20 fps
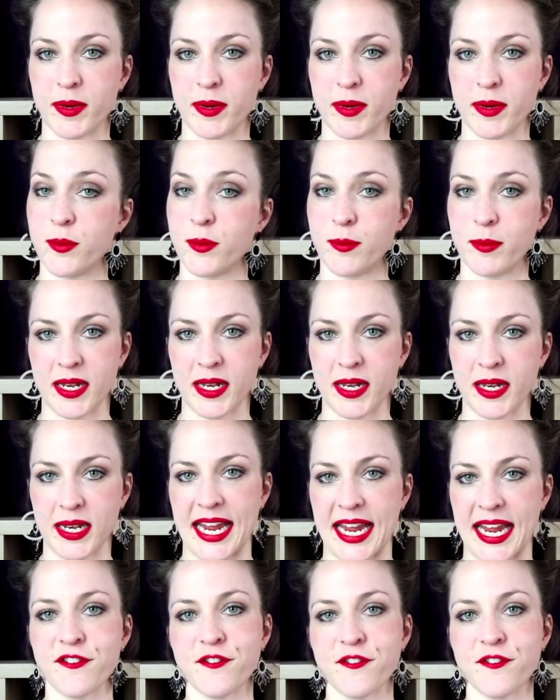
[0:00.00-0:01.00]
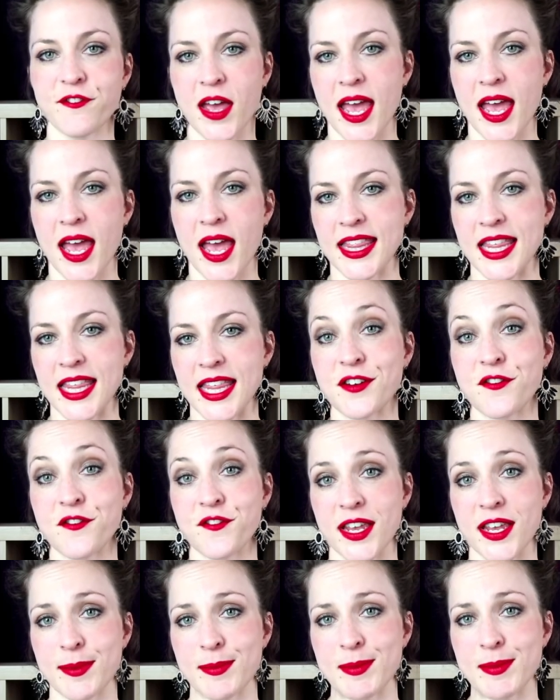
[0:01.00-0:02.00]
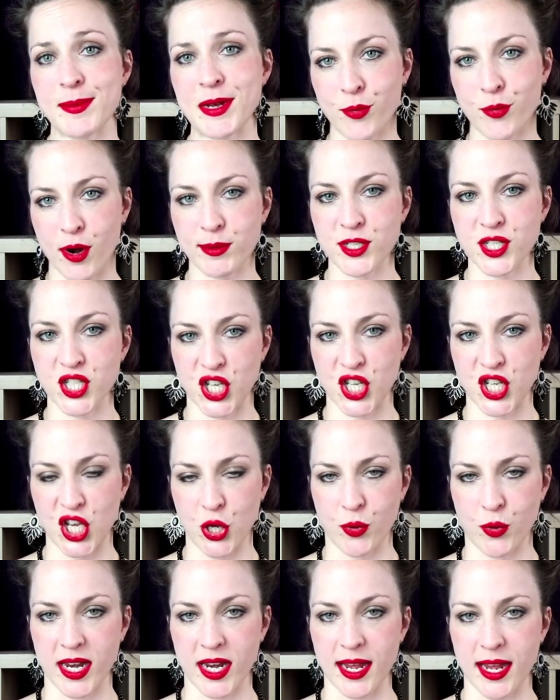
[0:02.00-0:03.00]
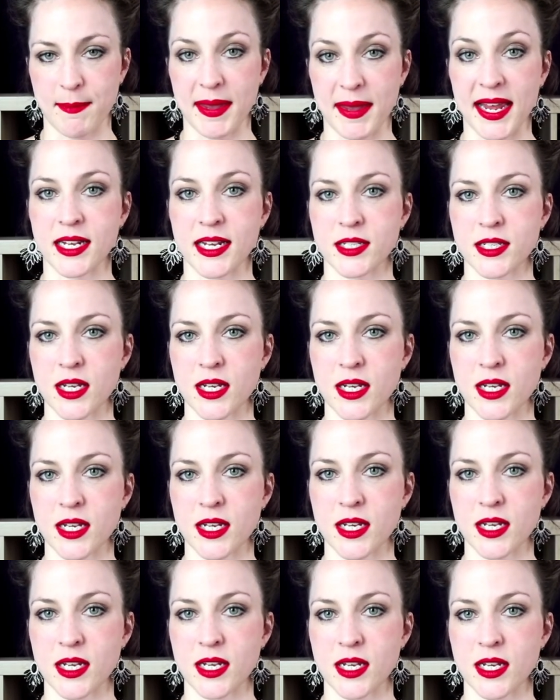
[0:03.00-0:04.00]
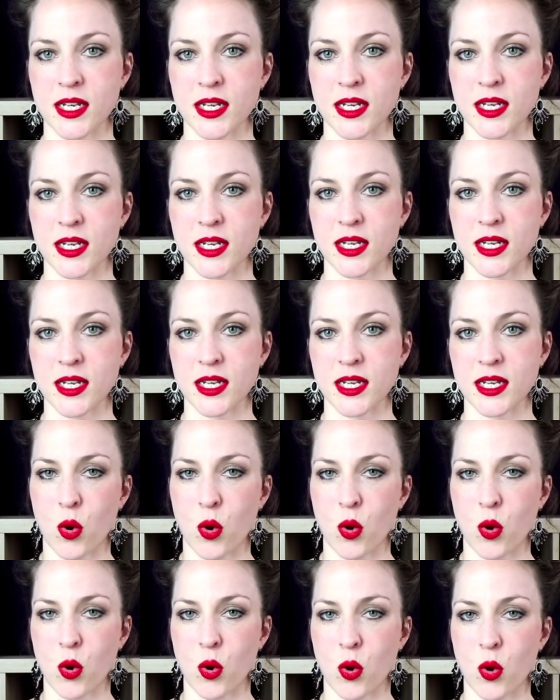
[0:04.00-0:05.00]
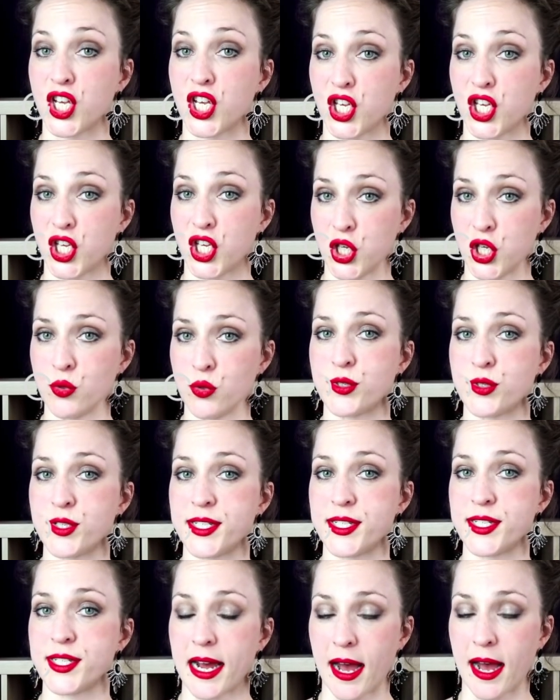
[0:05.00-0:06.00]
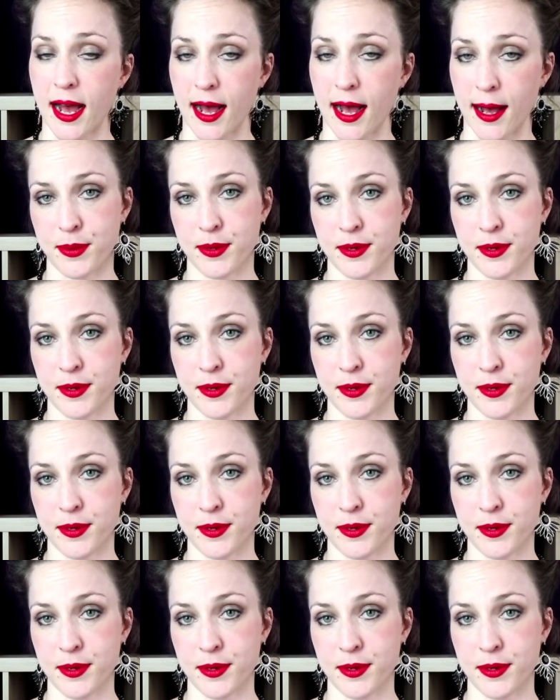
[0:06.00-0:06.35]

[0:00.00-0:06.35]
belief that female promiscuity means a woman is all used up. They do not